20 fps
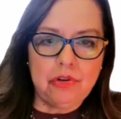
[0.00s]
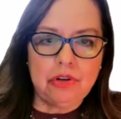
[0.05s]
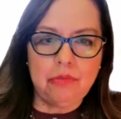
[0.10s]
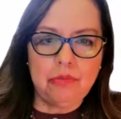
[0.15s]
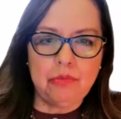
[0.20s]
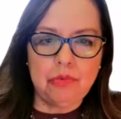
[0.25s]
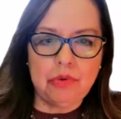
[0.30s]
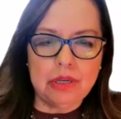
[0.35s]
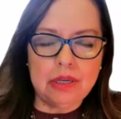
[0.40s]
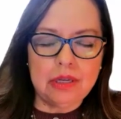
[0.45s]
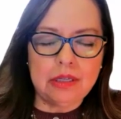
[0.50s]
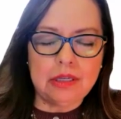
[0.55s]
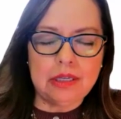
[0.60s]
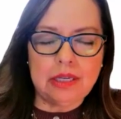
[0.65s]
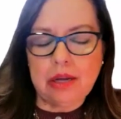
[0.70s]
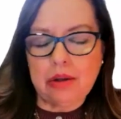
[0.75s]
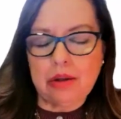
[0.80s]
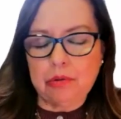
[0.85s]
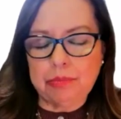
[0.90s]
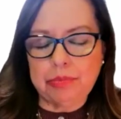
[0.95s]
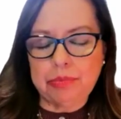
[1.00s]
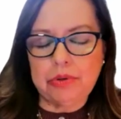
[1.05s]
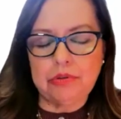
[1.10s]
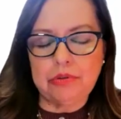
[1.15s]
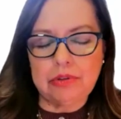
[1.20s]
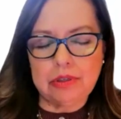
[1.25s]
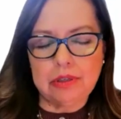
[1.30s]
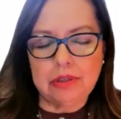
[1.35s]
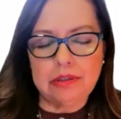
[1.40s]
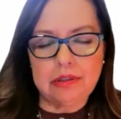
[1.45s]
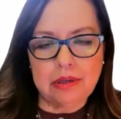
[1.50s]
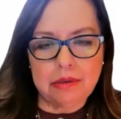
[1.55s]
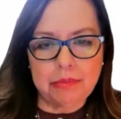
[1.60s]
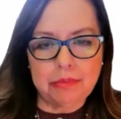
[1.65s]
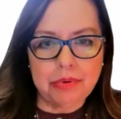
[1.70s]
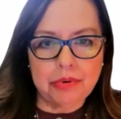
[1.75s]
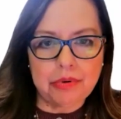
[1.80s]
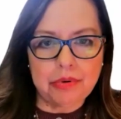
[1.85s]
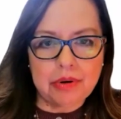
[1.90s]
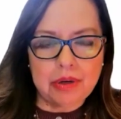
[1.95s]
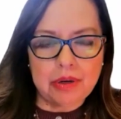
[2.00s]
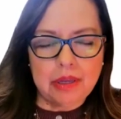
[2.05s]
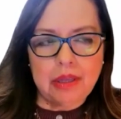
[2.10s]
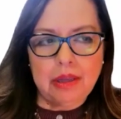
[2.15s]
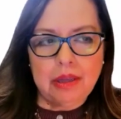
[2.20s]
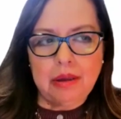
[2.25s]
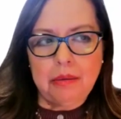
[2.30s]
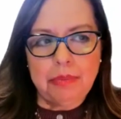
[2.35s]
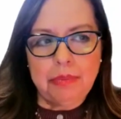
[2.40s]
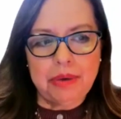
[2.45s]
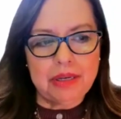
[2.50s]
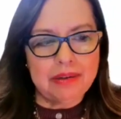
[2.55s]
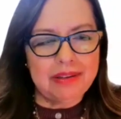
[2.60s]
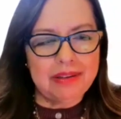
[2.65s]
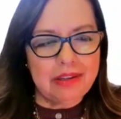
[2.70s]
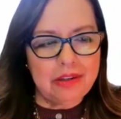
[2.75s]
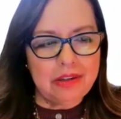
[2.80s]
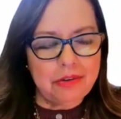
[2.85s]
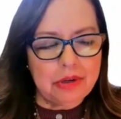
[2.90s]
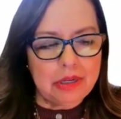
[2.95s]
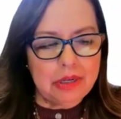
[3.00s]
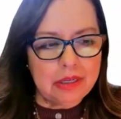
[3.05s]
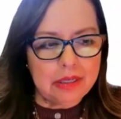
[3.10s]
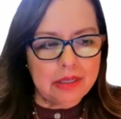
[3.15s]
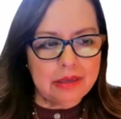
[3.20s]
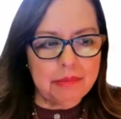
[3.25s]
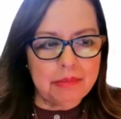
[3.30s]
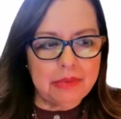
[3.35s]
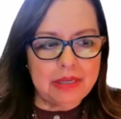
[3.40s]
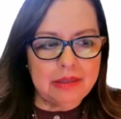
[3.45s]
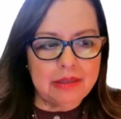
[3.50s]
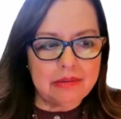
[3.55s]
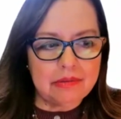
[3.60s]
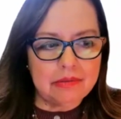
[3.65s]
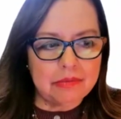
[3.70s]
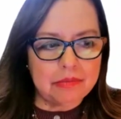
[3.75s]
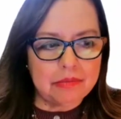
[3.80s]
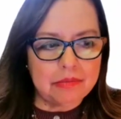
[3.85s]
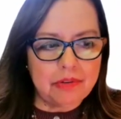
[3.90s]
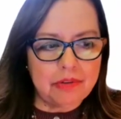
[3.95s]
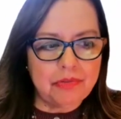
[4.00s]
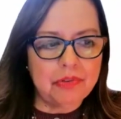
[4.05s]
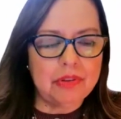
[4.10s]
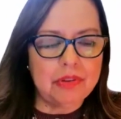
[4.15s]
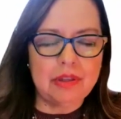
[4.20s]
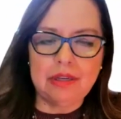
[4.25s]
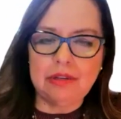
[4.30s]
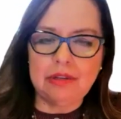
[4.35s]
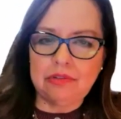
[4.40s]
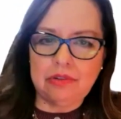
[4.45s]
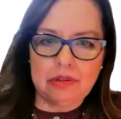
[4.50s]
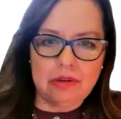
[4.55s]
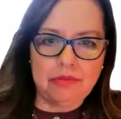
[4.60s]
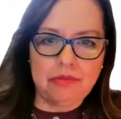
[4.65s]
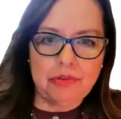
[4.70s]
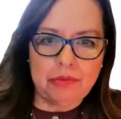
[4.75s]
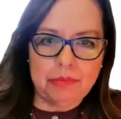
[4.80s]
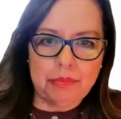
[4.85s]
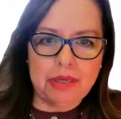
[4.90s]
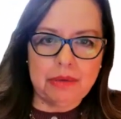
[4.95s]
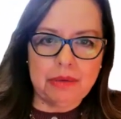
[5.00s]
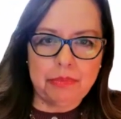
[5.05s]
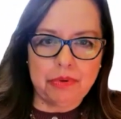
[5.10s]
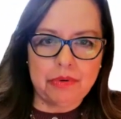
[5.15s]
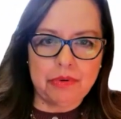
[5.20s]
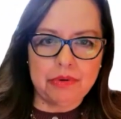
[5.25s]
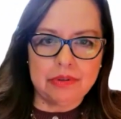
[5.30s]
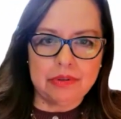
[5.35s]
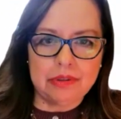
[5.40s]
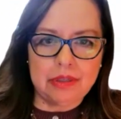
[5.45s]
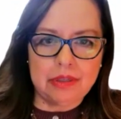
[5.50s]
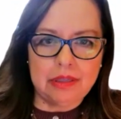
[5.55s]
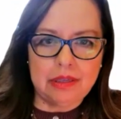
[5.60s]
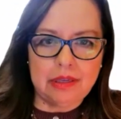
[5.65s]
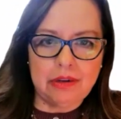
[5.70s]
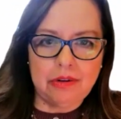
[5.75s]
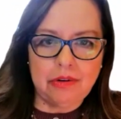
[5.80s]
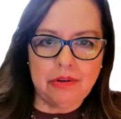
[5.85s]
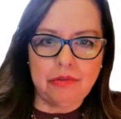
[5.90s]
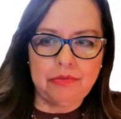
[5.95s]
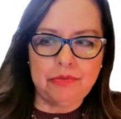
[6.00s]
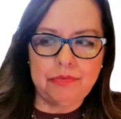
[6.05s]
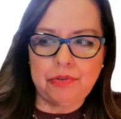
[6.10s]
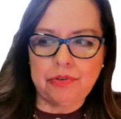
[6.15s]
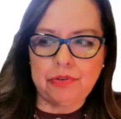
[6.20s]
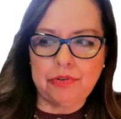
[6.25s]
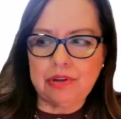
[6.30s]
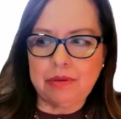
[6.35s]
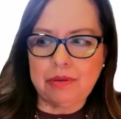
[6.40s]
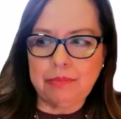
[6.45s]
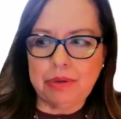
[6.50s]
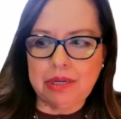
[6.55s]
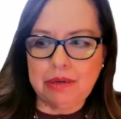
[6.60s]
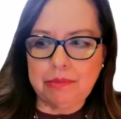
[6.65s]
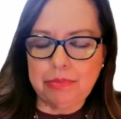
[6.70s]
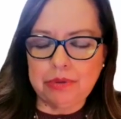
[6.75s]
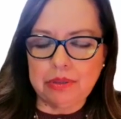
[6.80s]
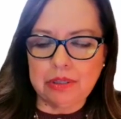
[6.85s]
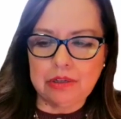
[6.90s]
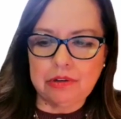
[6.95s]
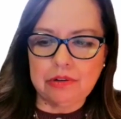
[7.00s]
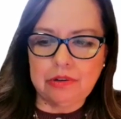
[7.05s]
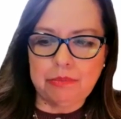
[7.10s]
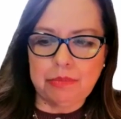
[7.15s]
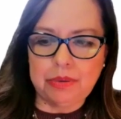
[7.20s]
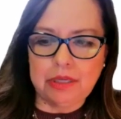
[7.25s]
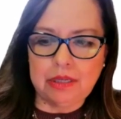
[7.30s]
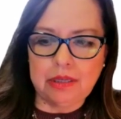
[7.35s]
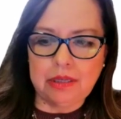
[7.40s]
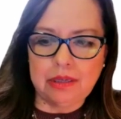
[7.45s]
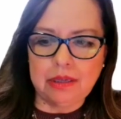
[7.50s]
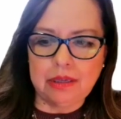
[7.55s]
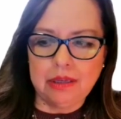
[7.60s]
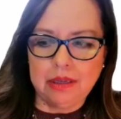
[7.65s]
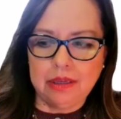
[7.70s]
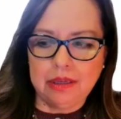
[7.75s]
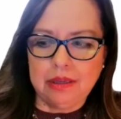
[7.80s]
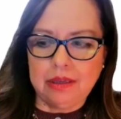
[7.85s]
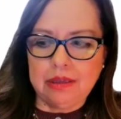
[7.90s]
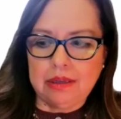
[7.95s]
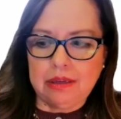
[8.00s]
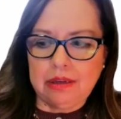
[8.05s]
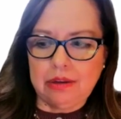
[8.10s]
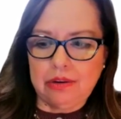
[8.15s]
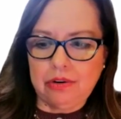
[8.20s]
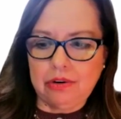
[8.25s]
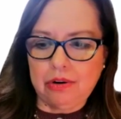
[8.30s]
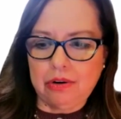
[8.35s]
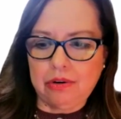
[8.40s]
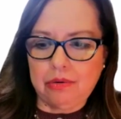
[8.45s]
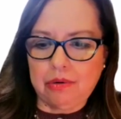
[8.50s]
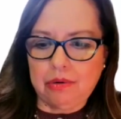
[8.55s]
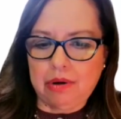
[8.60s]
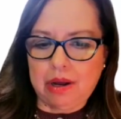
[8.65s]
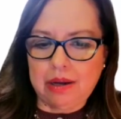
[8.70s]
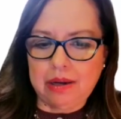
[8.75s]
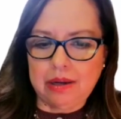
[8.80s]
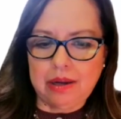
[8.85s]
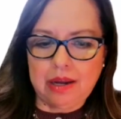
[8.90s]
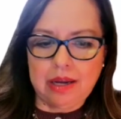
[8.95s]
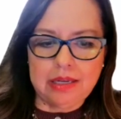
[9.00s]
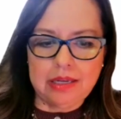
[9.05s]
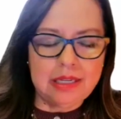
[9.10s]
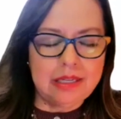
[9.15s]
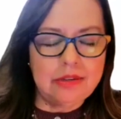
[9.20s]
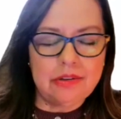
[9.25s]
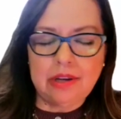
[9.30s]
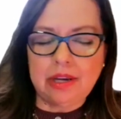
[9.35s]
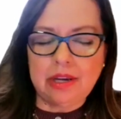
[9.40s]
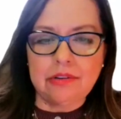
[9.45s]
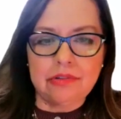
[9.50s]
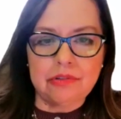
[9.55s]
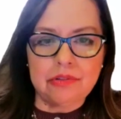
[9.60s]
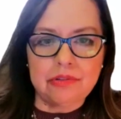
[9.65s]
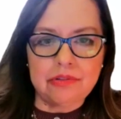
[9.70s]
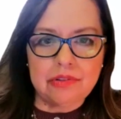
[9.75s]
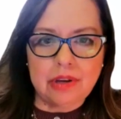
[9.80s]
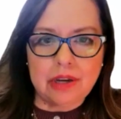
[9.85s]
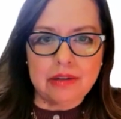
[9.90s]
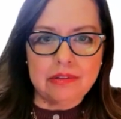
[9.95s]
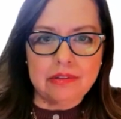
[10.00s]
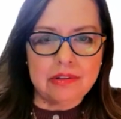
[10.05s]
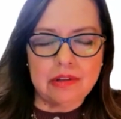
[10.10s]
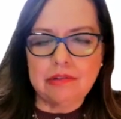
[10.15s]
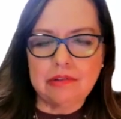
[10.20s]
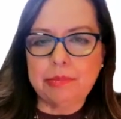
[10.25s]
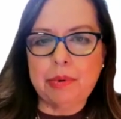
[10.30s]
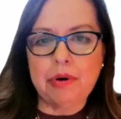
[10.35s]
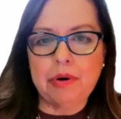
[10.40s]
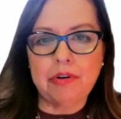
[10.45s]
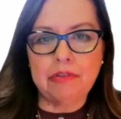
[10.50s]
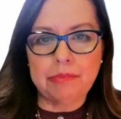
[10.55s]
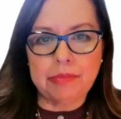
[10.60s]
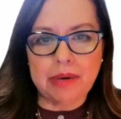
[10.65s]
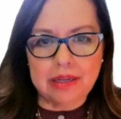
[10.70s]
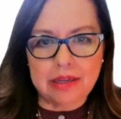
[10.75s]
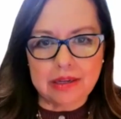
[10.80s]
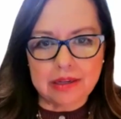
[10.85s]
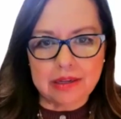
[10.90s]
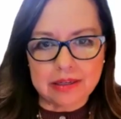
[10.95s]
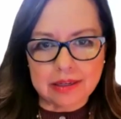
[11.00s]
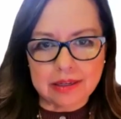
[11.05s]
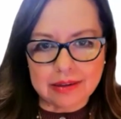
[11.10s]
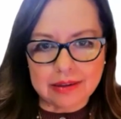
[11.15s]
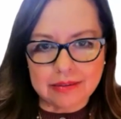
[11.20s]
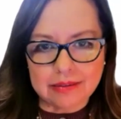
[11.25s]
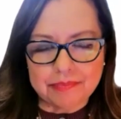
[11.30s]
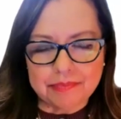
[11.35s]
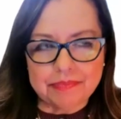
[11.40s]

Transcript: can really help you dig deeper. But, healing means different things to different people. For some people, it could be, I need to exercise. That's part of my healing.